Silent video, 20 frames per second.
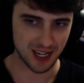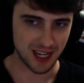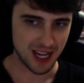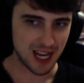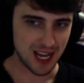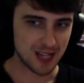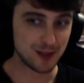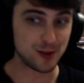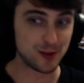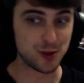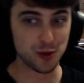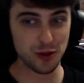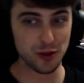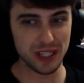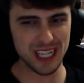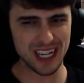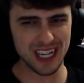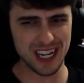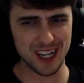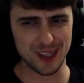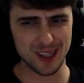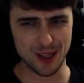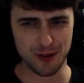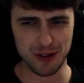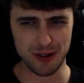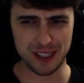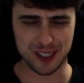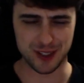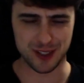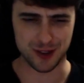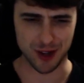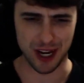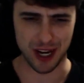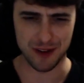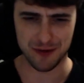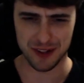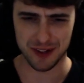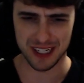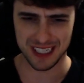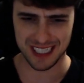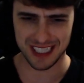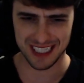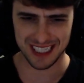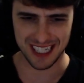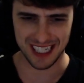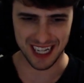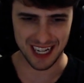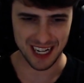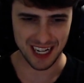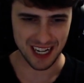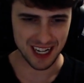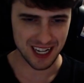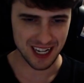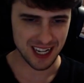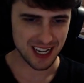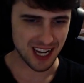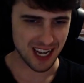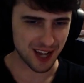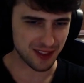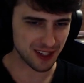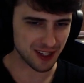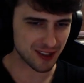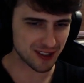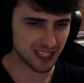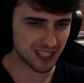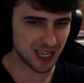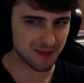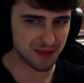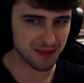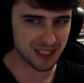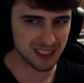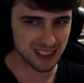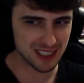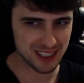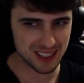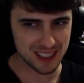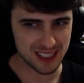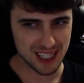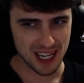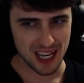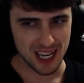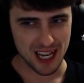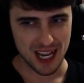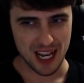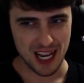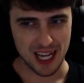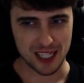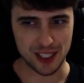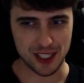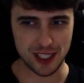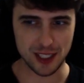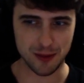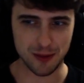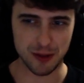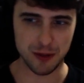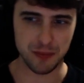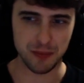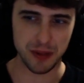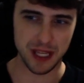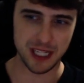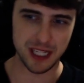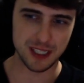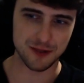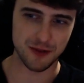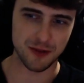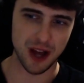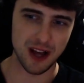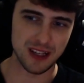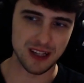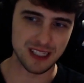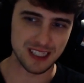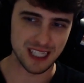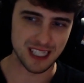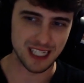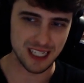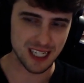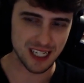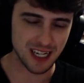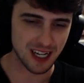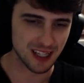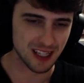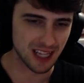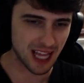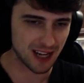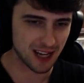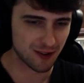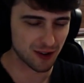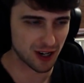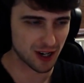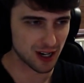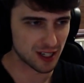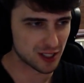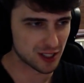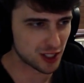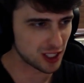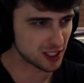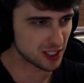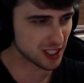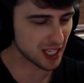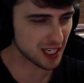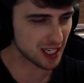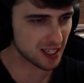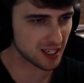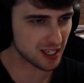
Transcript: Julia Louis-Dreyfus, I think her name is. She's the one who plays Valentina Allegra. She's like